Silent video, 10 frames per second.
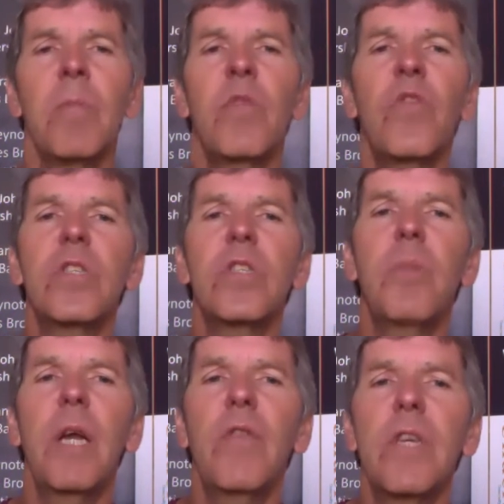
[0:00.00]
But first, the
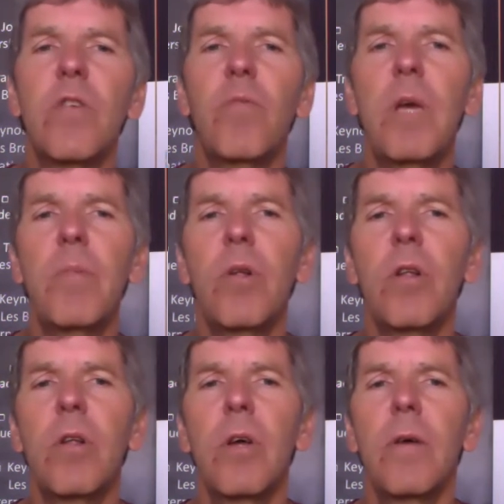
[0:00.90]
benefits of
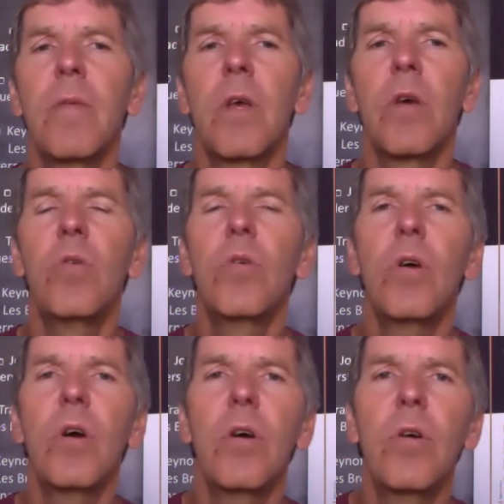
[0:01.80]
people
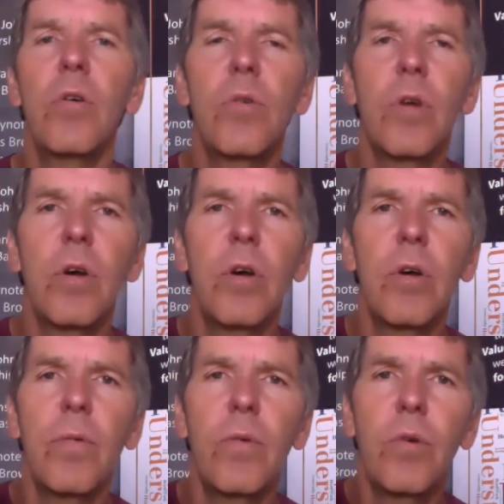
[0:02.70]

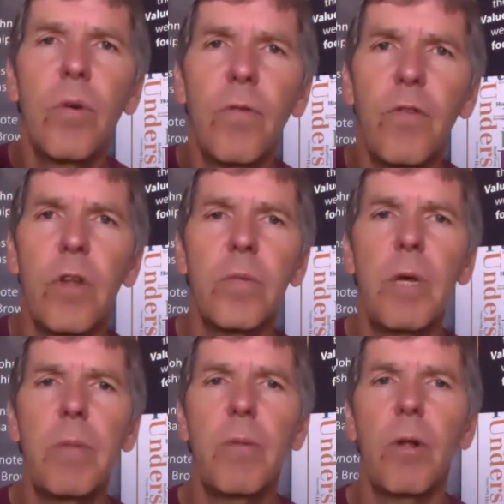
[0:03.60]
who confront
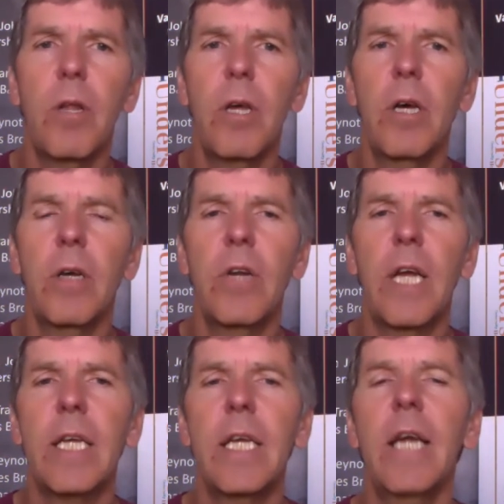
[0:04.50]
people
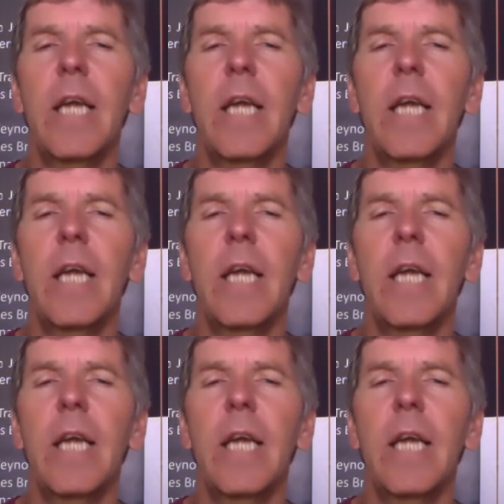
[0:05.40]
correctly.